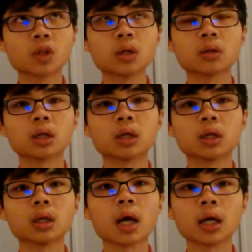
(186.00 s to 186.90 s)
Okay,
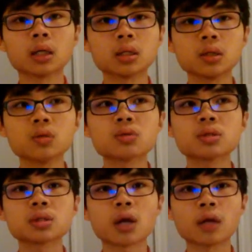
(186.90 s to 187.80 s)
I
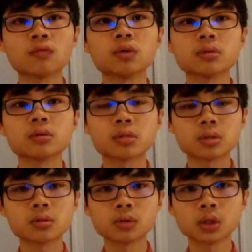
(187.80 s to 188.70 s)
use Anvil
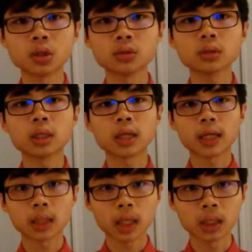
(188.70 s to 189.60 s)
Studio in
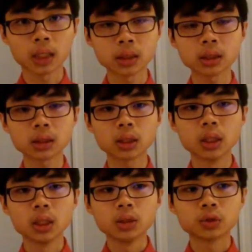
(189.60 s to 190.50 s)
that case.
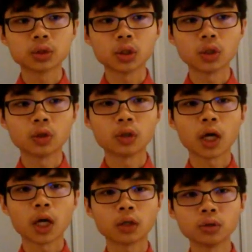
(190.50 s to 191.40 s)
So
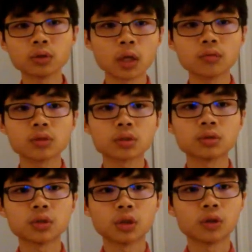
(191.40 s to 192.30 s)
I go to Anvil
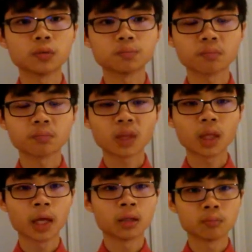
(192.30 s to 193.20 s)
Studio
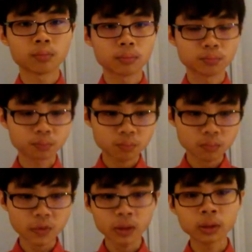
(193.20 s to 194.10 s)
and
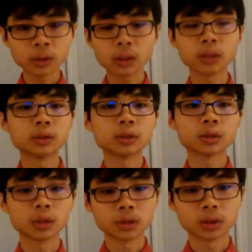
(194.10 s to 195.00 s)

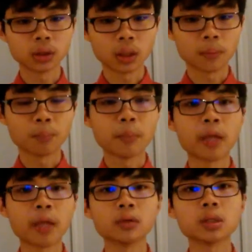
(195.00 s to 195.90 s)
insert the
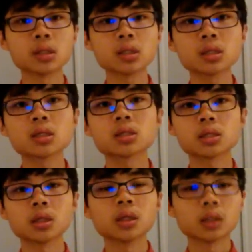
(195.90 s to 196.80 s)
melodies,
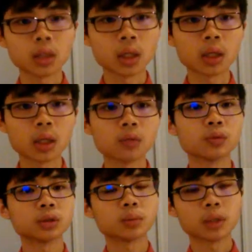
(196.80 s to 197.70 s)
yeah,
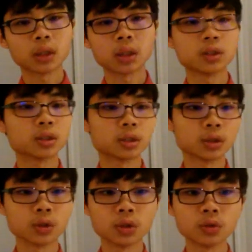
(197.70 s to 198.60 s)
which I mean insert
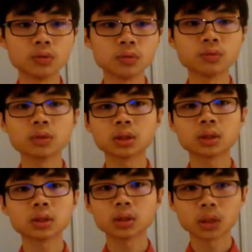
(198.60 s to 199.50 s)
the
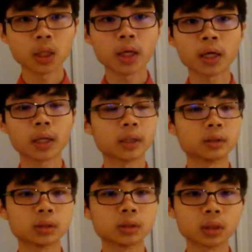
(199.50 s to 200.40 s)
notes, yeah,
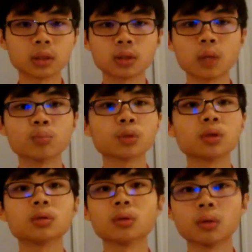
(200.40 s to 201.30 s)
and set the
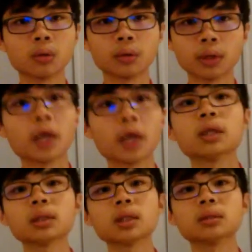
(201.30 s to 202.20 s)
tempo or
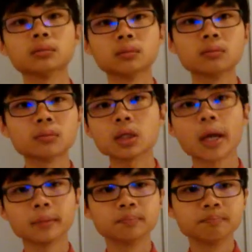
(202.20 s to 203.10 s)
anything,
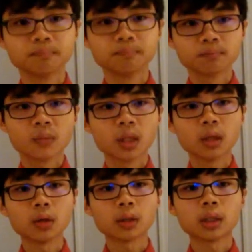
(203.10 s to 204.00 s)
yeah.
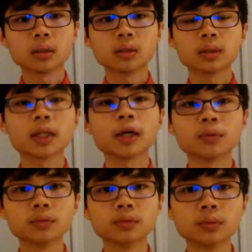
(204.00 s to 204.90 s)
Okay, now
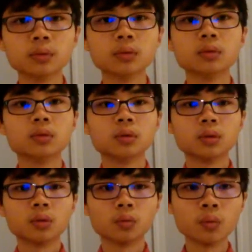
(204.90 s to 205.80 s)

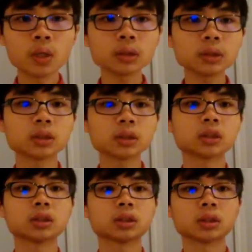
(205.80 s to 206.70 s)

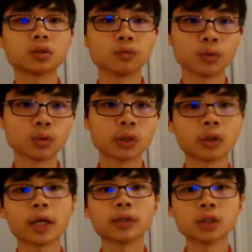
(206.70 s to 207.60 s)
once the
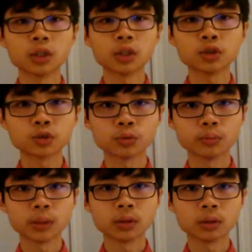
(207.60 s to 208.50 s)
vocal and
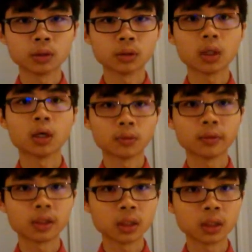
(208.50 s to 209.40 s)
instrumental are
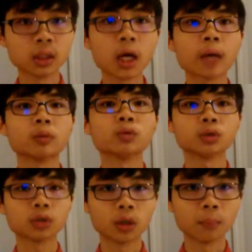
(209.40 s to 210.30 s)
ready, I'm going
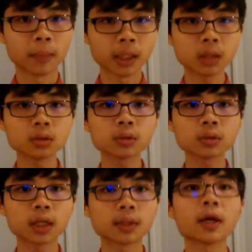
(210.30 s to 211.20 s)
to combine it
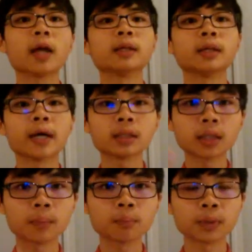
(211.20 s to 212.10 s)
together and let
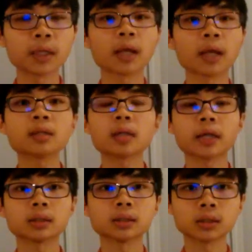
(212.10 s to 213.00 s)
them play it
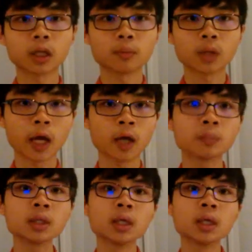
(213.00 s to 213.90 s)
at the same
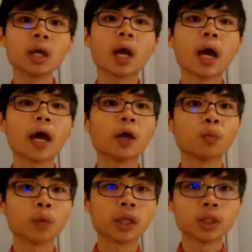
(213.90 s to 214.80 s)
time.
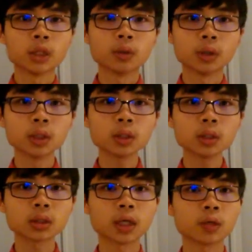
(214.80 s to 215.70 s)
And when you
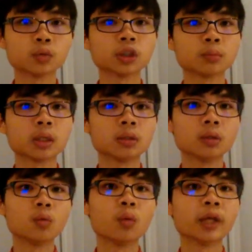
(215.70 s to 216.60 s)
heard that, which I mean
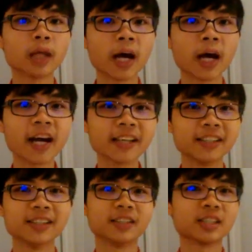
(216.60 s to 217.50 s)
when I
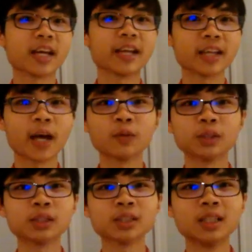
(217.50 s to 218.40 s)
heard that, I
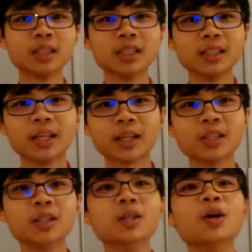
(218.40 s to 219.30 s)
was like,
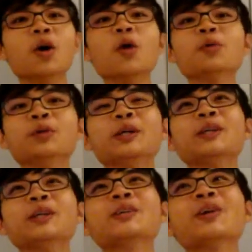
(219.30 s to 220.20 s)
holy
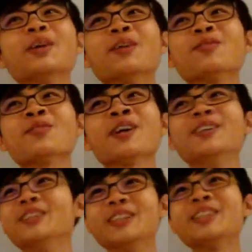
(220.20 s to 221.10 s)
god, I
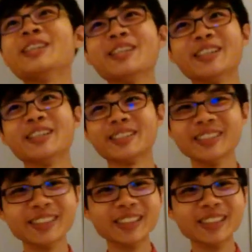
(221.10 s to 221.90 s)
finally did it.